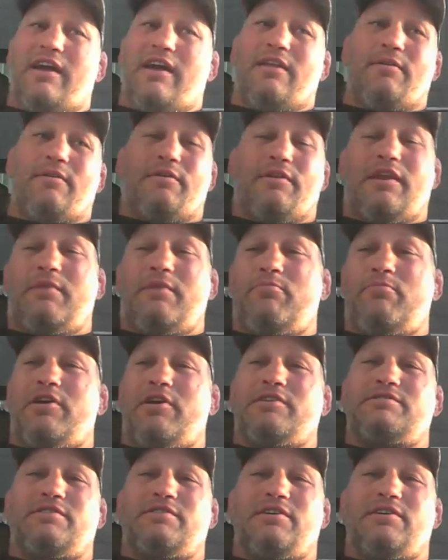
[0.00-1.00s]
I had a knee
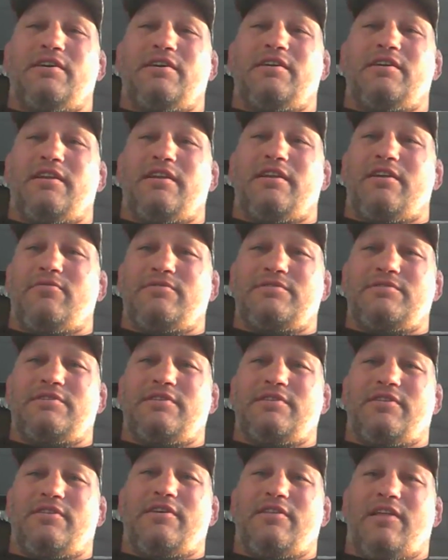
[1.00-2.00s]
brace on, and I was
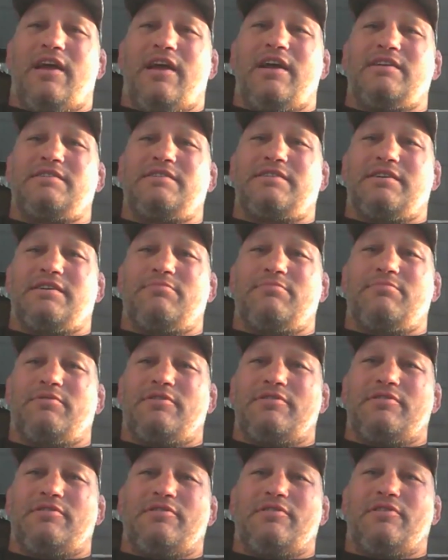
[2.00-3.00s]
in Alaska,
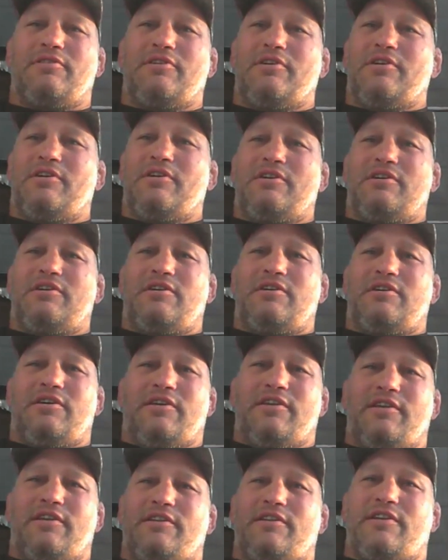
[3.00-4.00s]

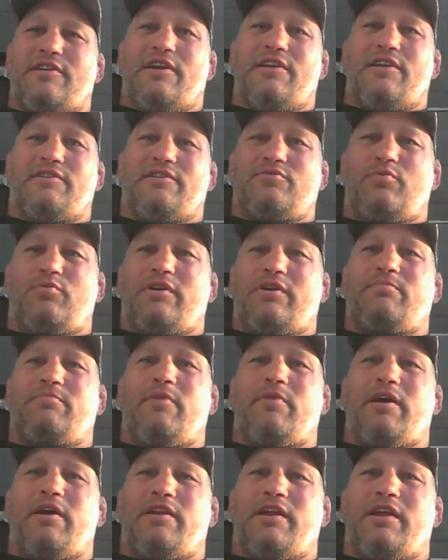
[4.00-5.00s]
and it kind of tweaked
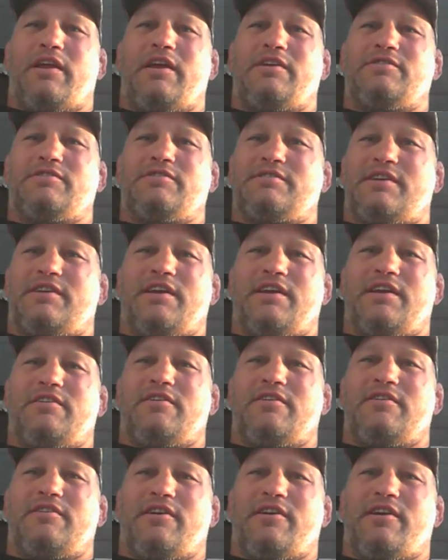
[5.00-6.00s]
my knee just
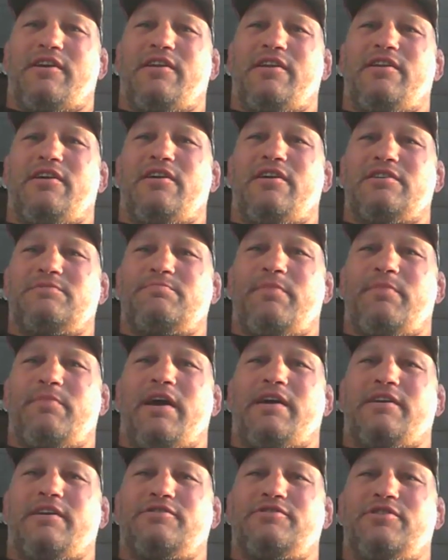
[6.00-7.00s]
getting on his
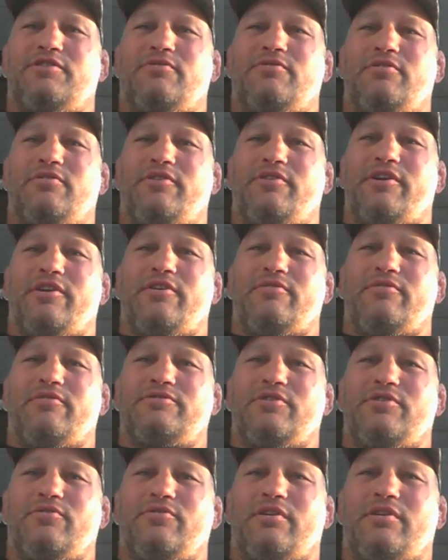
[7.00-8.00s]
back and
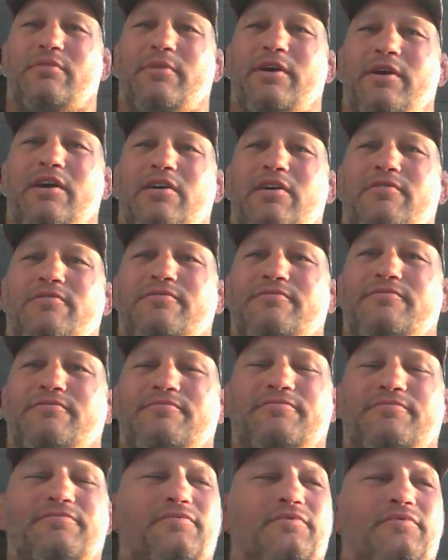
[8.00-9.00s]
choking him out.
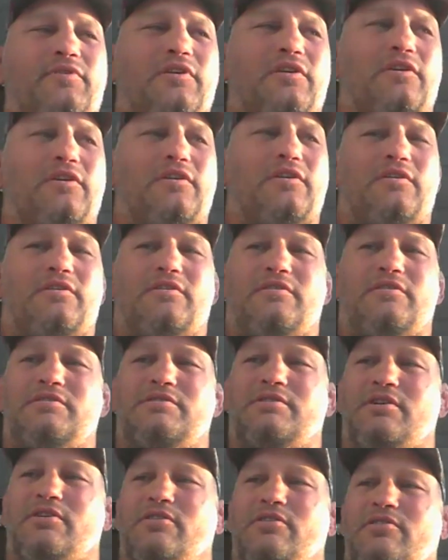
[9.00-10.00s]

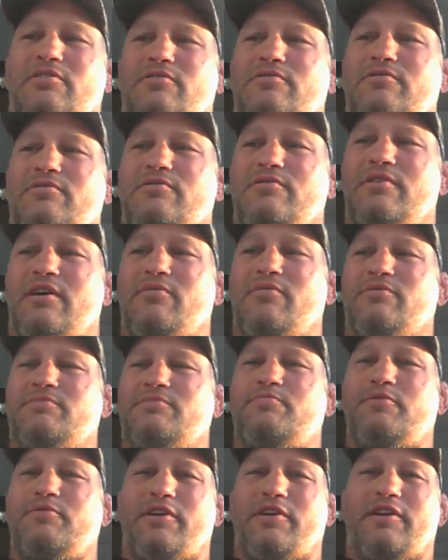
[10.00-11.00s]
So I
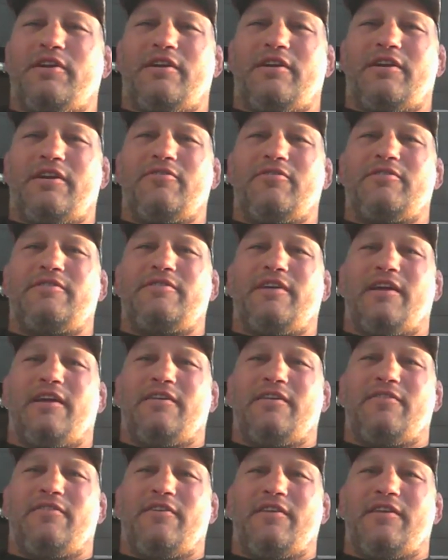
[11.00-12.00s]
was pretty
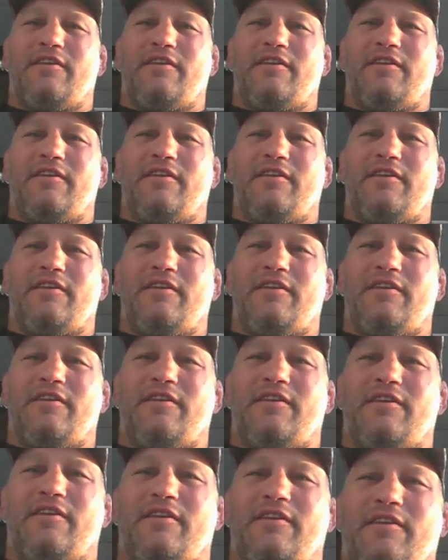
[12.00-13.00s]
irritated that
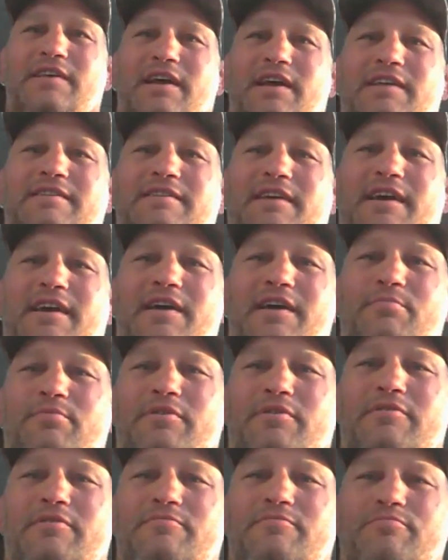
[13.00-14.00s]
he caused
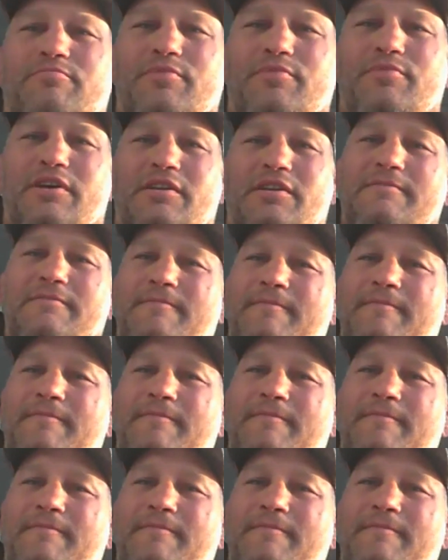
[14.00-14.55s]
that to happen.